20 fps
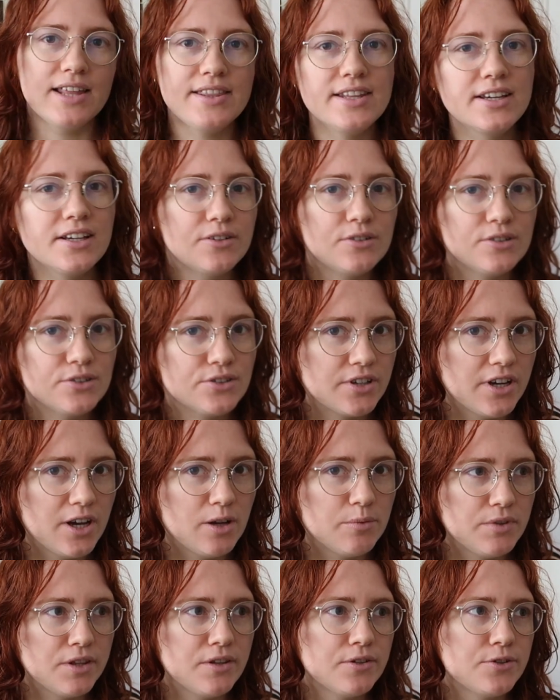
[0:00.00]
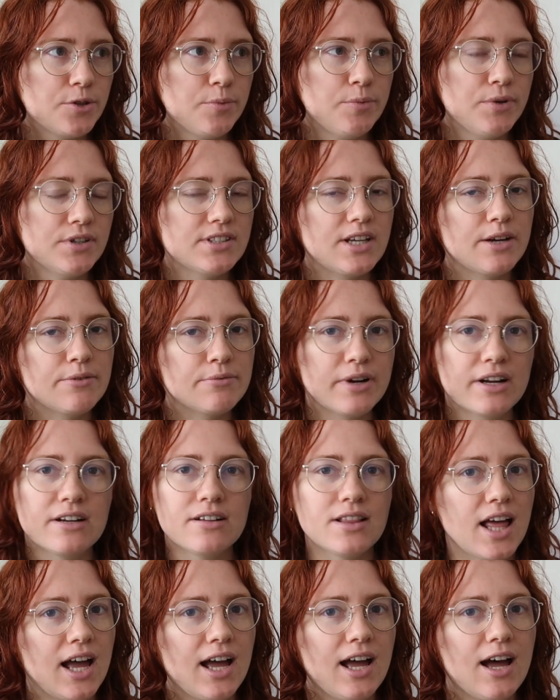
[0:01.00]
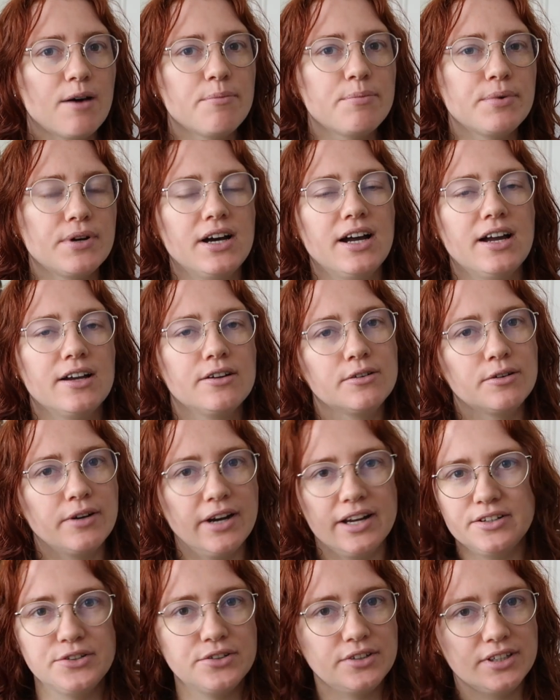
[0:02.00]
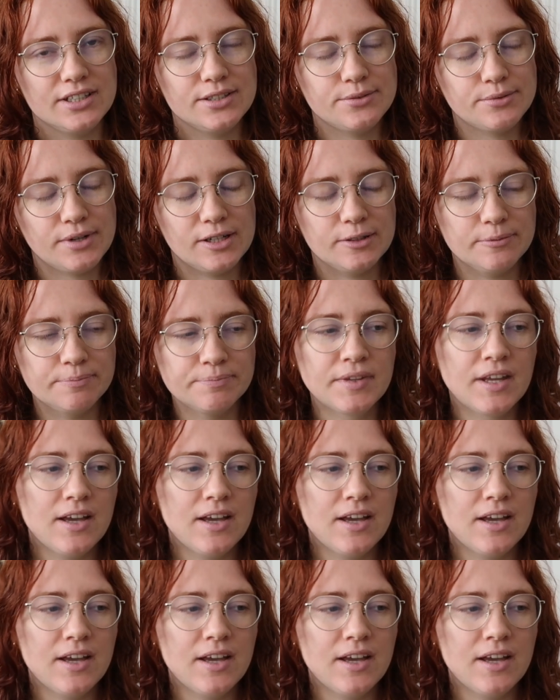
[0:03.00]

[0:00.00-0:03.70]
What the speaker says: I think it also helped that the two books I've read on that app I've quite enjoyed as well.